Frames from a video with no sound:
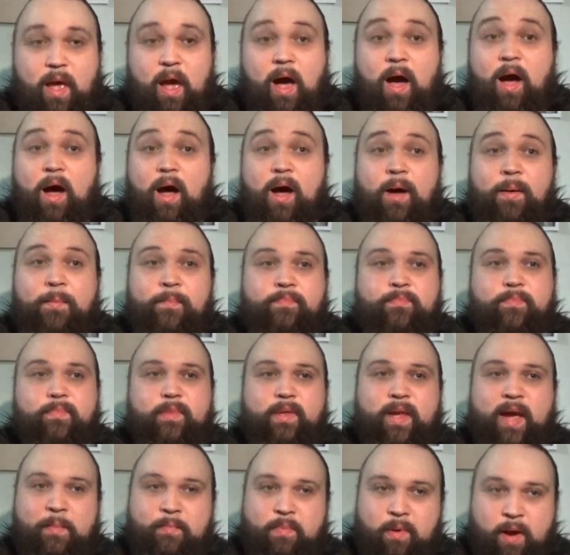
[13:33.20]
If you go.
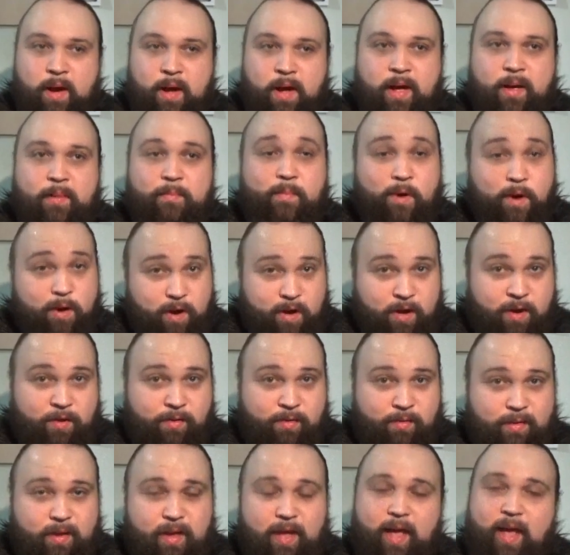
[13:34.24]
Um, I
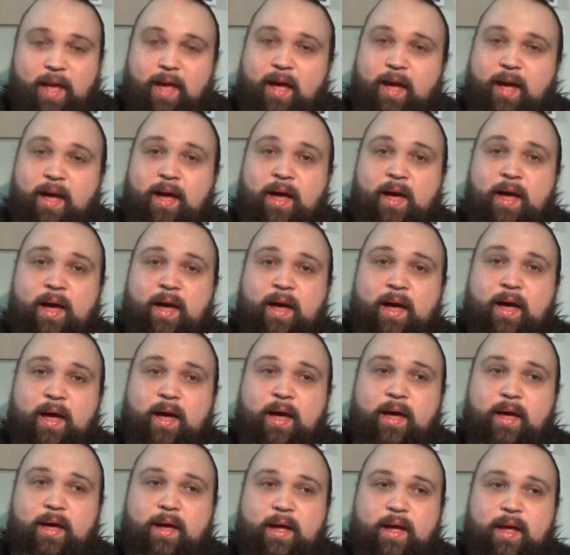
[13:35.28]
brought Mario, right.
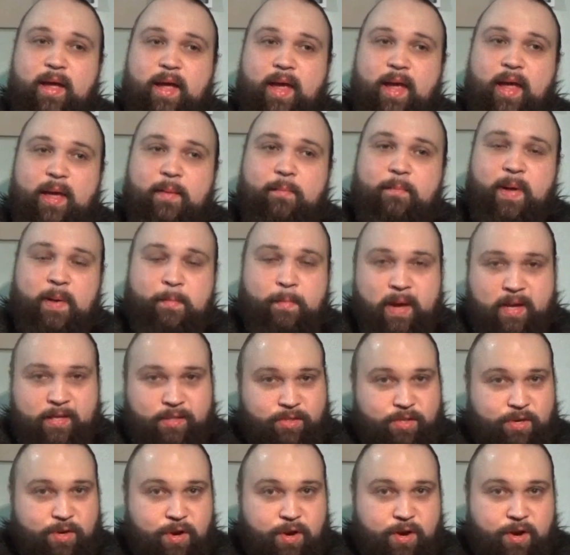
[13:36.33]
uh,
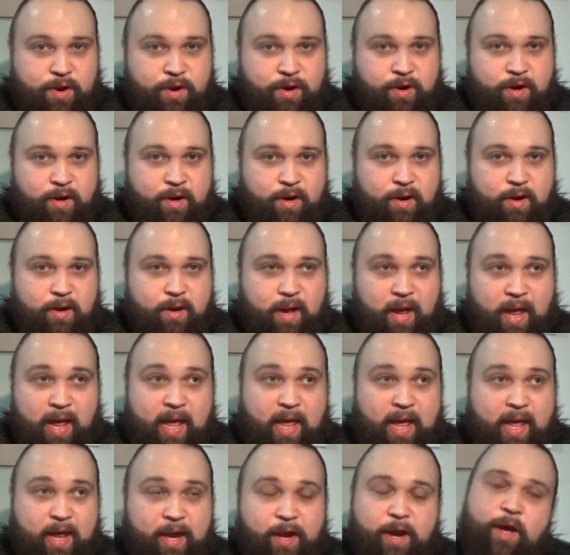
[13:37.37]
my Monster Hunter,
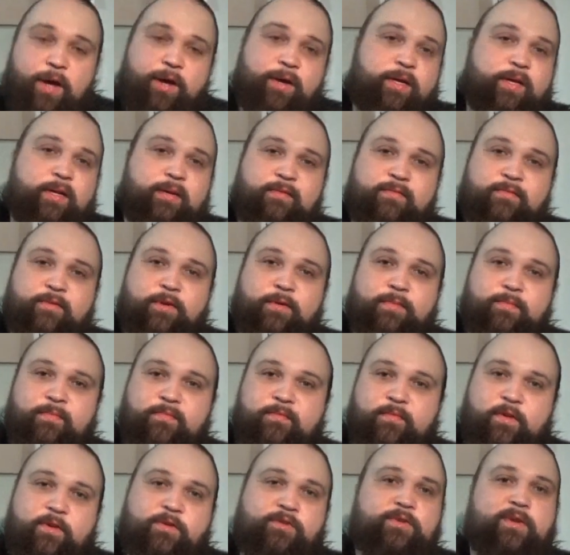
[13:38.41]
and Hunk
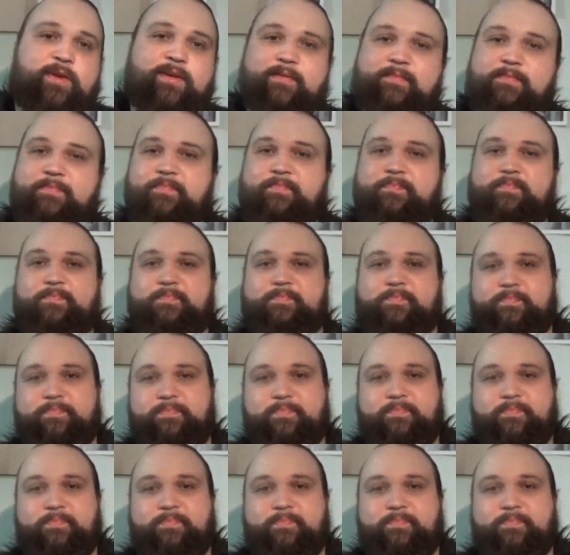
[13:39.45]
from Voltron.